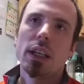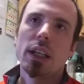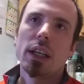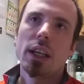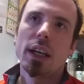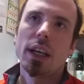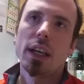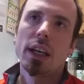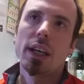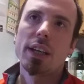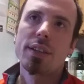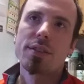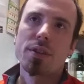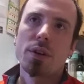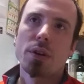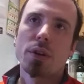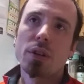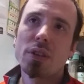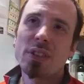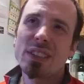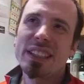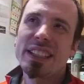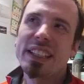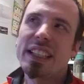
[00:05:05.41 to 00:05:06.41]
as
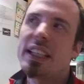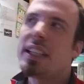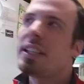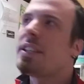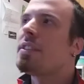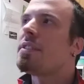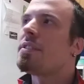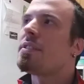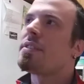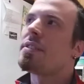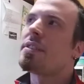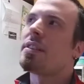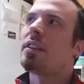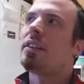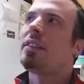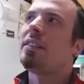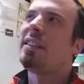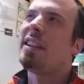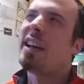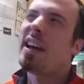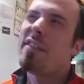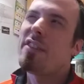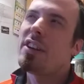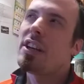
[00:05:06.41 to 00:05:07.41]
early as
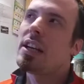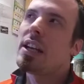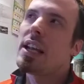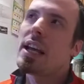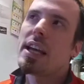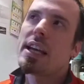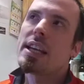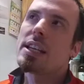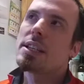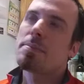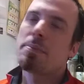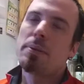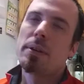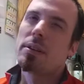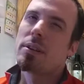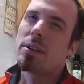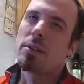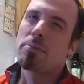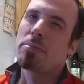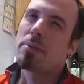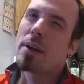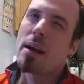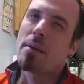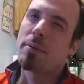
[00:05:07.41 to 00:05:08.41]
11 days, but
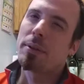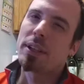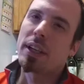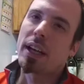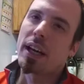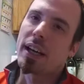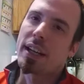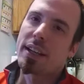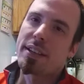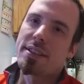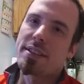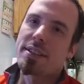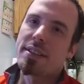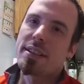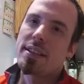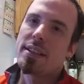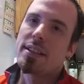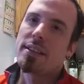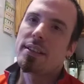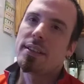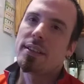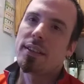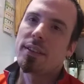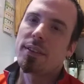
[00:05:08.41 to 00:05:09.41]
you're probably not going to
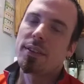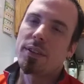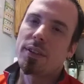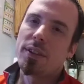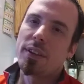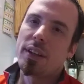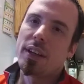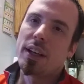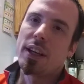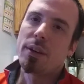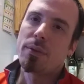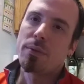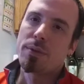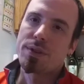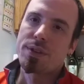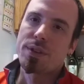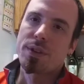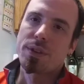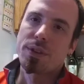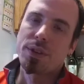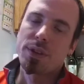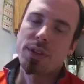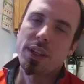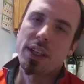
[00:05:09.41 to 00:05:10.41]
see the end
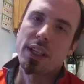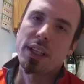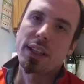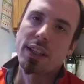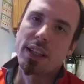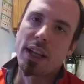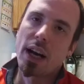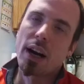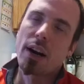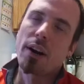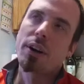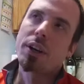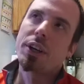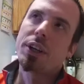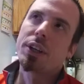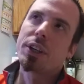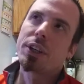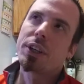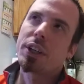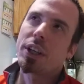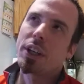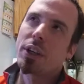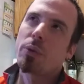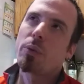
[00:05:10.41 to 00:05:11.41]
result you need there. You're
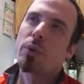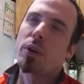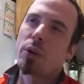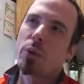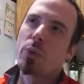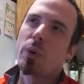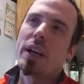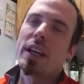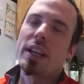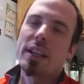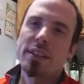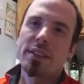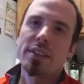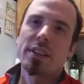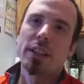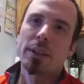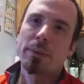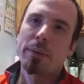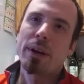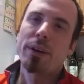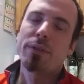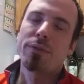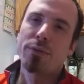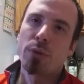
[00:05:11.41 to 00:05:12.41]
going to want to wait until
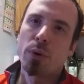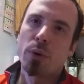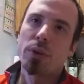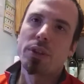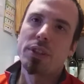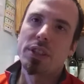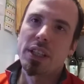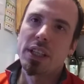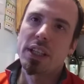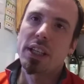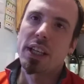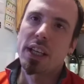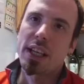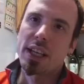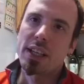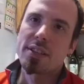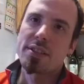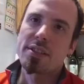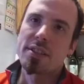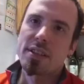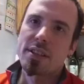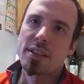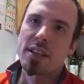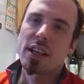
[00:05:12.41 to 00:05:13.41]
about 14
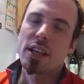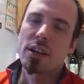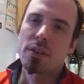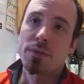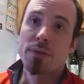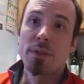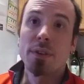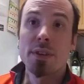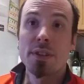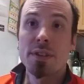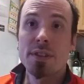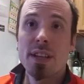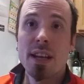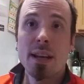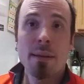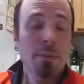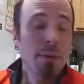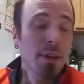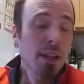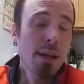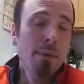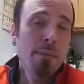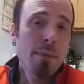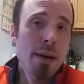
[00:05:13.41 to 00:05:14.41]
days to take your first
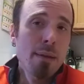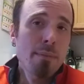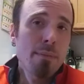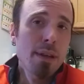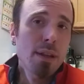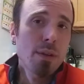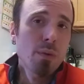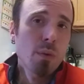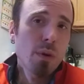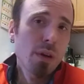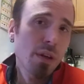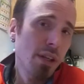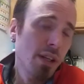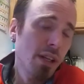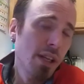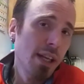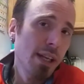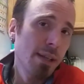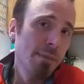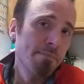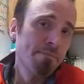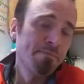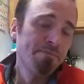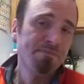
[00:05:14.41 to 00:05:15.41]
sample, and it might be the one you
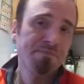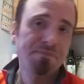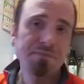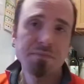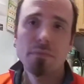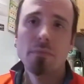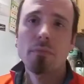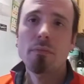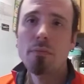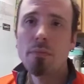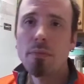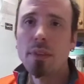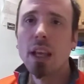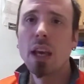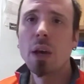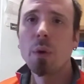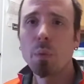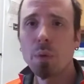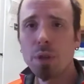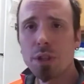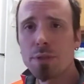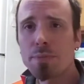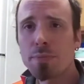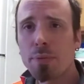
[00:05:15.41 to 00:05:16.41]
need. At
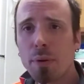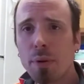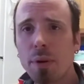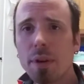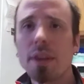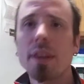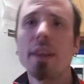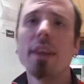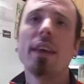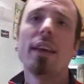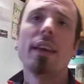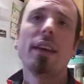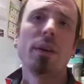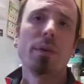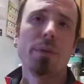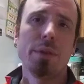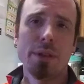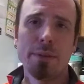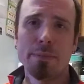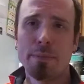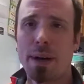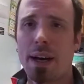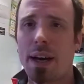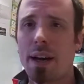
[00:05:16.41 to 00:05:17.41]
which point, when
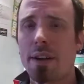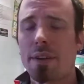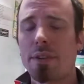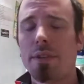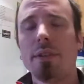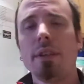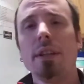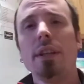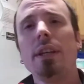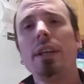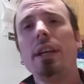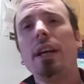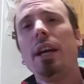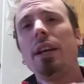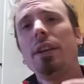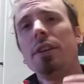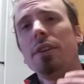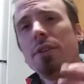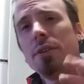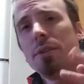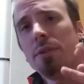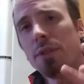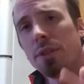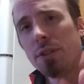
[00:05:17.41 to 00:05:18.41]
you bottle and
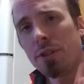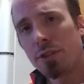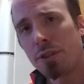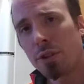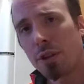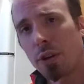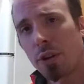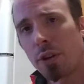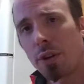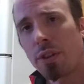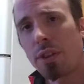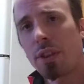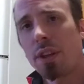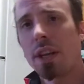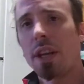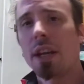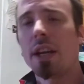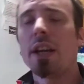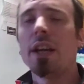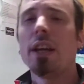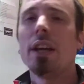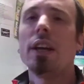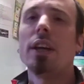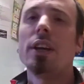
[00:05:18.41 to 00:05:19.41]
you do the sugar
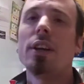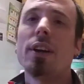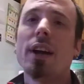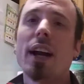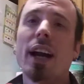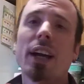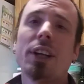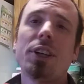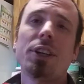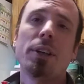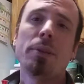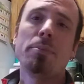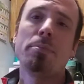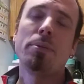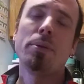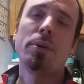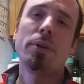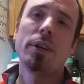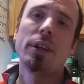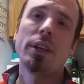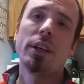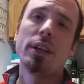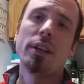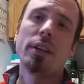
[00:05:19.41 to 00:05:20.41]
thing, you're actually
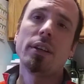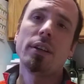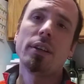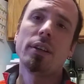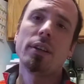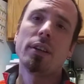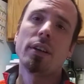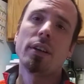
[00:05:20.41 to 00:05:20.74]
putting